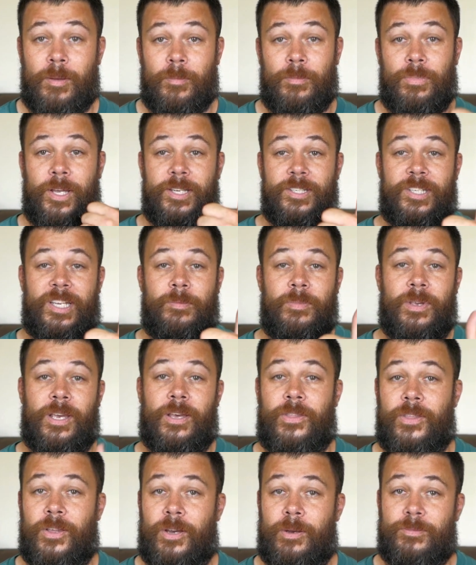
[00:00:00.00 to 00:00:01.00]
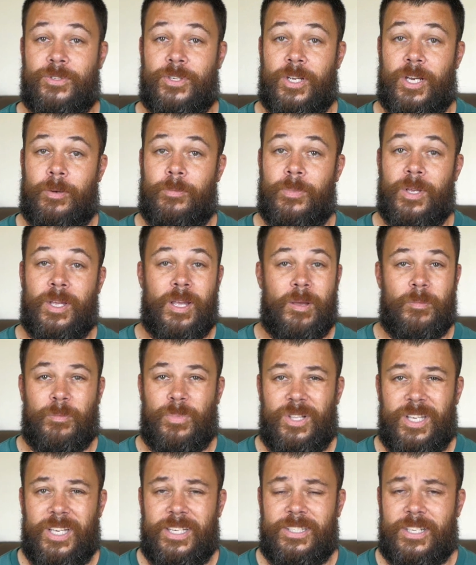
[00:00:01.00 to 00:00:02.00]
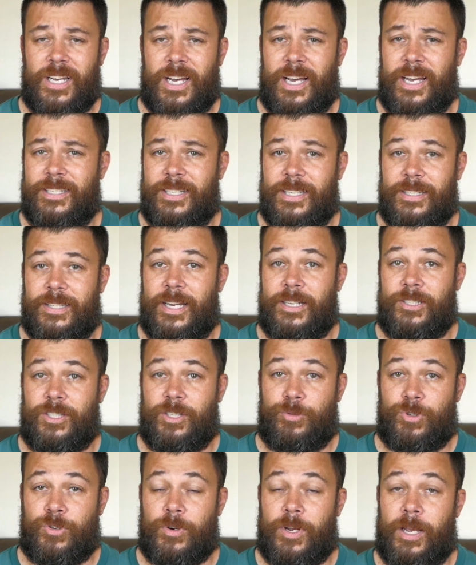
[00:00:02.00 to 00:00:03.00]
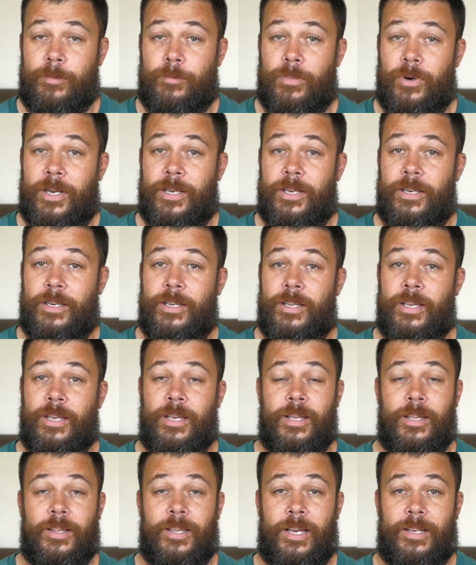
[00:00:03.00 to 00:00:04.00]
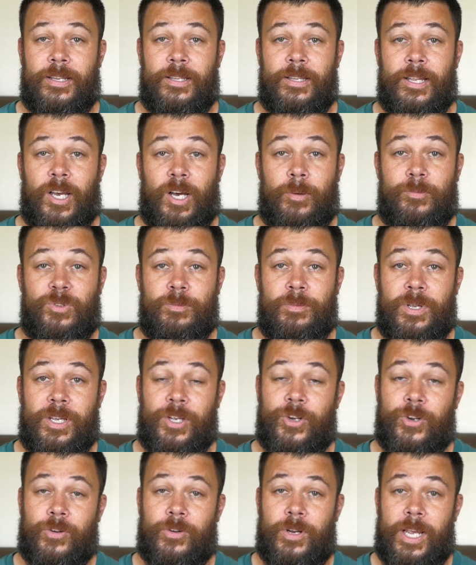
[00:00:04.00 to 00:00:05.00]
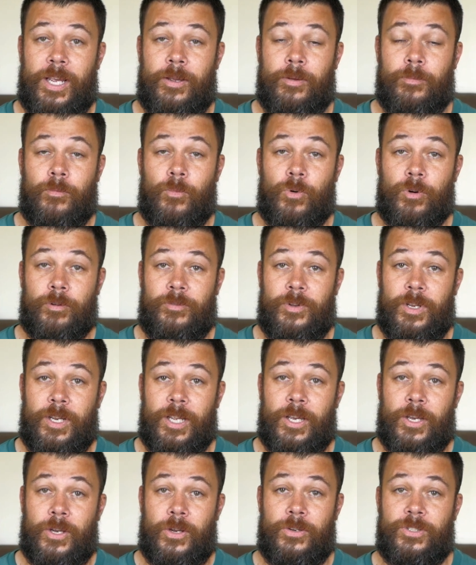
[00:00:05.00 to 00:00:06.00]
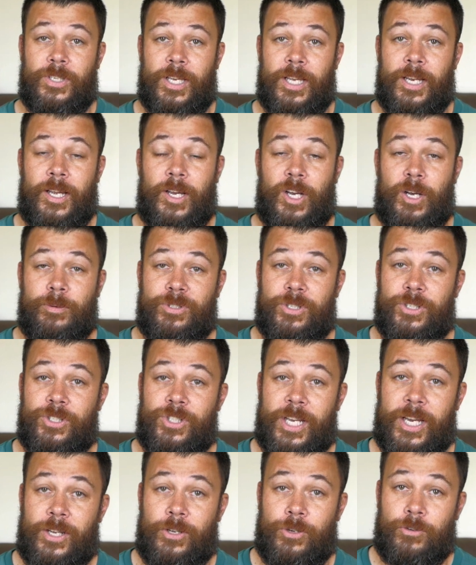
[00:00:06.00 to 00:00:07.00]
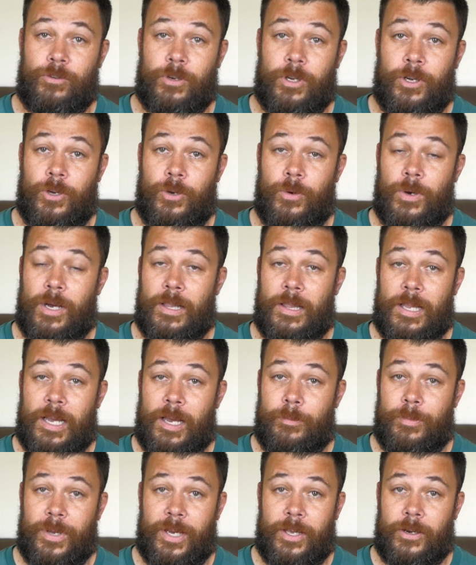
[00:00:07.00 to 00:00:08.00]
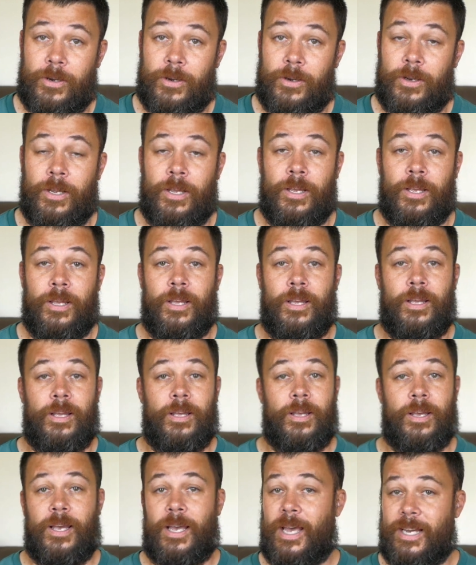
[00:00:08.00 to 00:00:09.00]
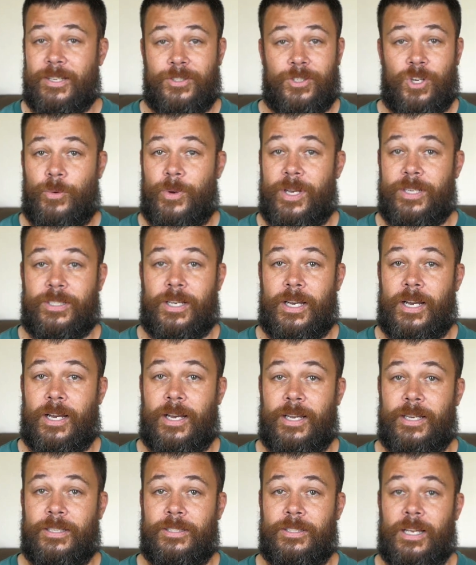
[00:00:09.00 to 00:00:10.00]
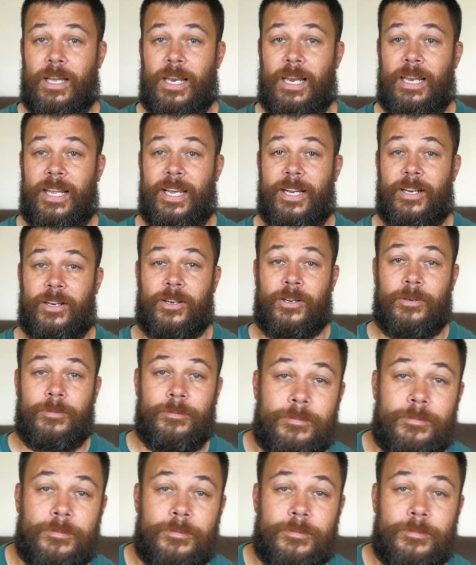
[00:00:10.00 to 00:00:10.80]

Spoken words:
please give me a thumbs up. Please, guys, hit that subscribe button. That helps me create more videos, and it helps the channel grow a lot better. As always, guys, later.